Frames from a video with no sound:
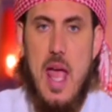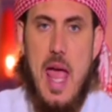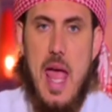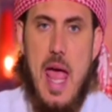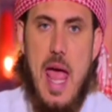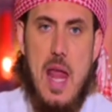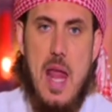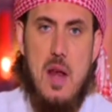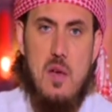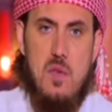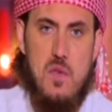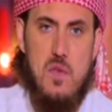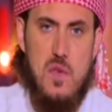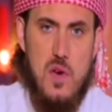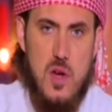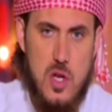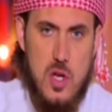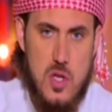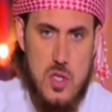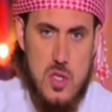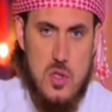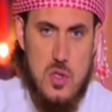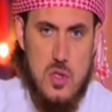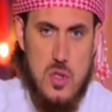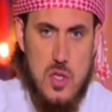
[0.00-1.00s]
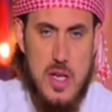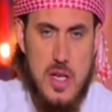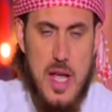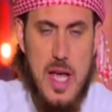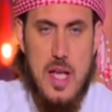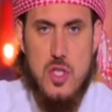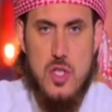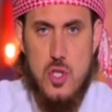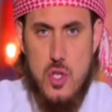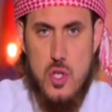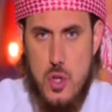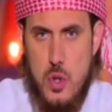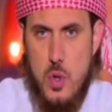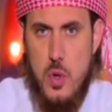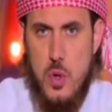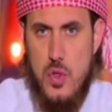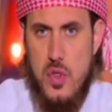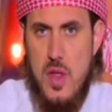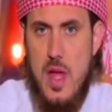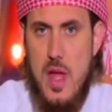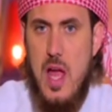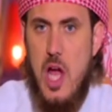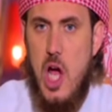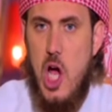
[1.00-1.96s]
and falsehood as truth.